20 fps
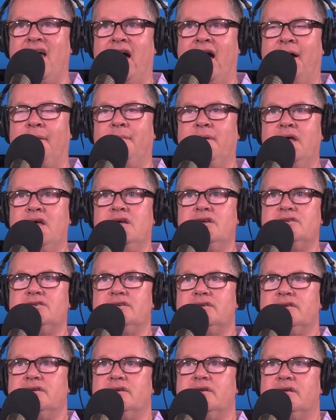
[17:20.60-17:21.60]
Um, and,
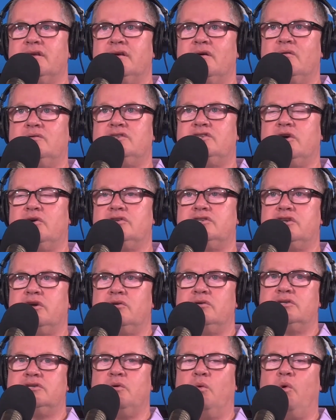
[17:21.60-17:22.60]
uh, so,
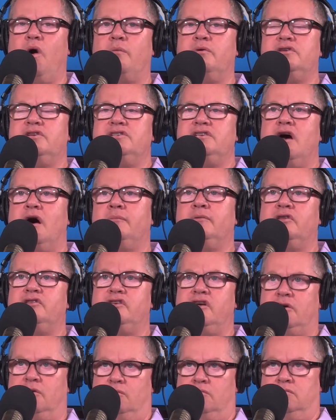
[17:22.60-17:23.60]
so, so what would you tell them to
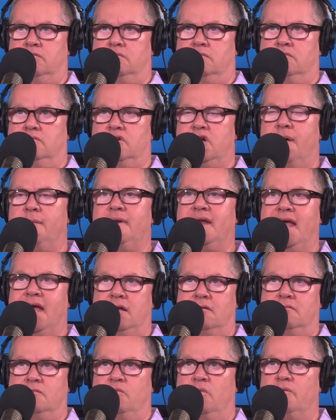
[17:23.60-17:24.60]
do coming
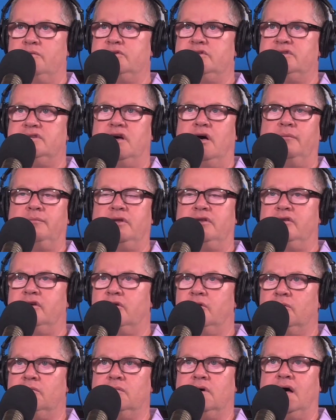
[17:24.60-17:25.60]
in? What would you tell them to
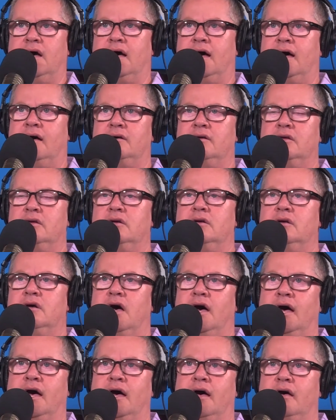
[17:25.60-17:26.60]
do? Uh,
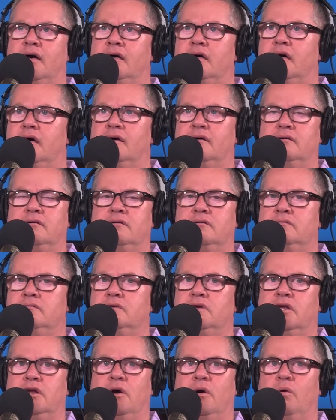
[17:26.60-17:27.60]
uh,
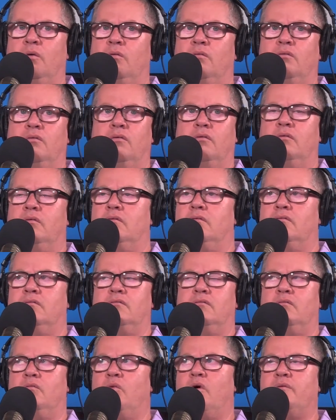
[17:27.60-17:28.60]
you know,
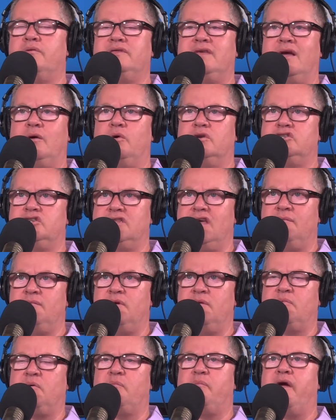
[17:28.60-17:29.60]
what would they, what should they
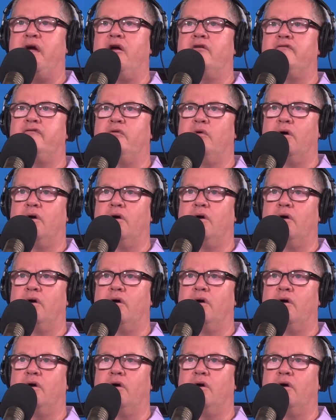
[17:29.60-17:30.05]
be prepared